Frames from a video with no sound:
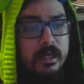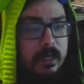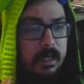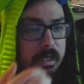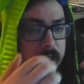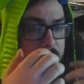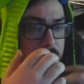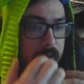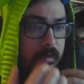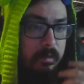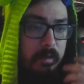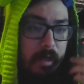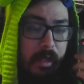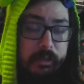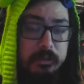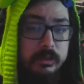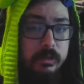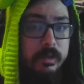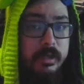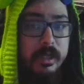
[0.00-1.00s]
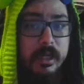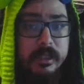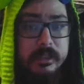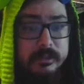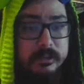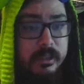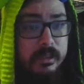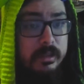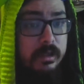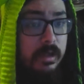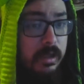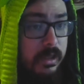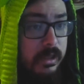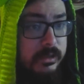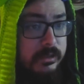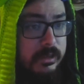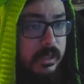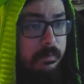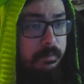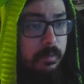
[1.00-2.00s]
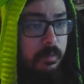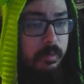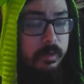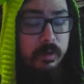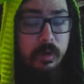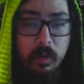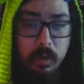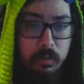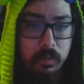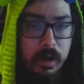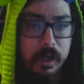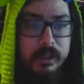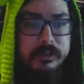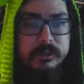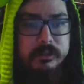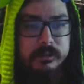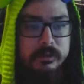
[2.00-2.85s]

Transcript: And I show you guys another example with Overwatch,